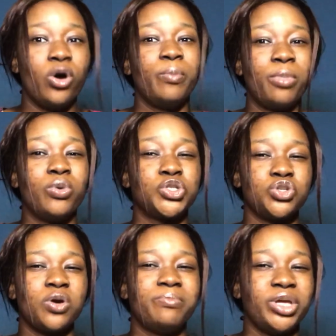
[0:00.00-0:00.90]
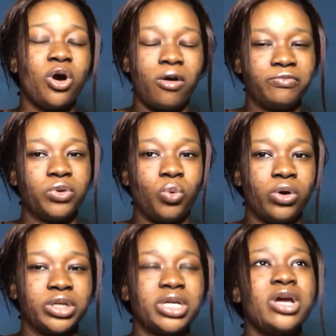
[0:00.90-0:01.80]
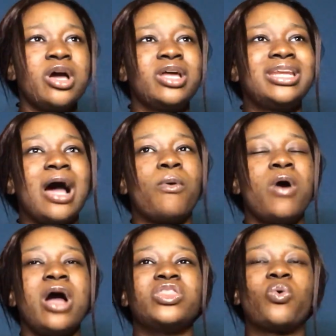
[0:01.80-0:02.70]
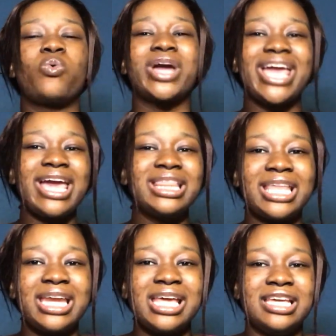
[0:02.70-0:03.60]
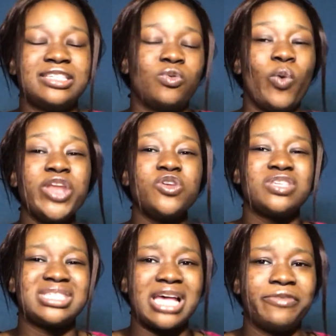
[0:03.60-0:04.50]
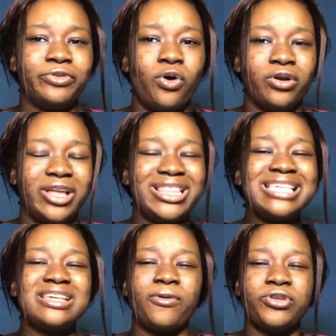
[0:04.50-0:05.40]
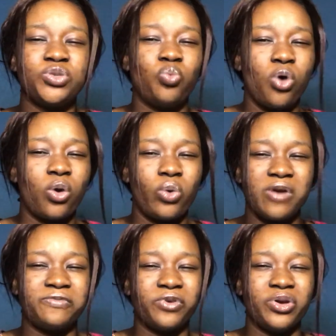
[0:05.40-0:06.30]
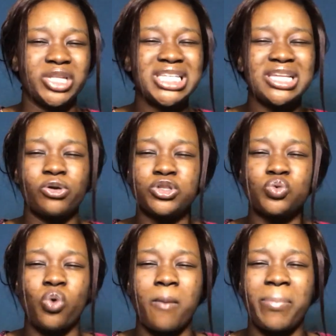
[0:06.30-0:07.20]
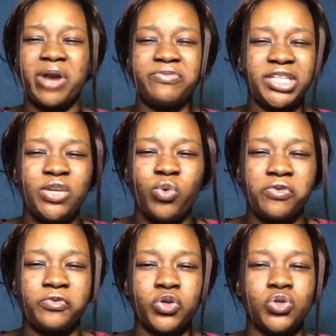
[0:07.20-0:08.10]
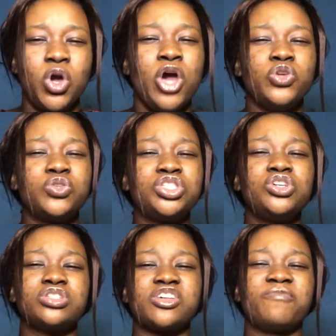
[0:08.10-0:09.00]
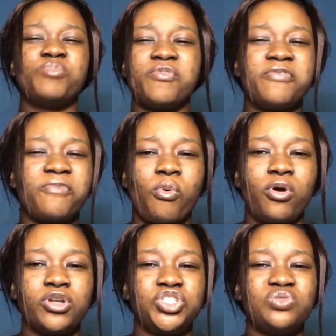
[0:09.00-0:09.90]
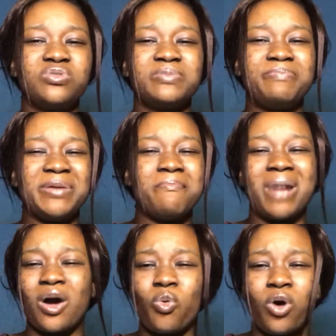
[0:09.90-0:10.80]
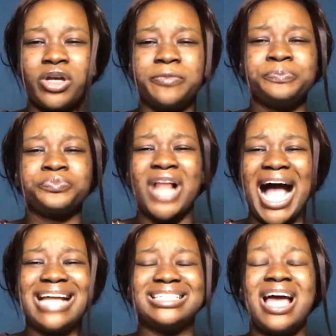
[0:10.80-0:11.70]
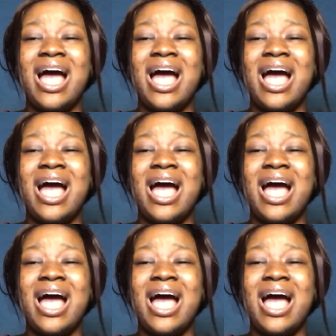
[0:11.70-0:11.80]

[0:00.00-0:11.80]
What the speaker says: world, but we should not be of the world. Now, the key thing is, when you serve God, things are going to work well for you. Things are going to work perfectly well for you. You see yourself moving forward. You won't be backward. And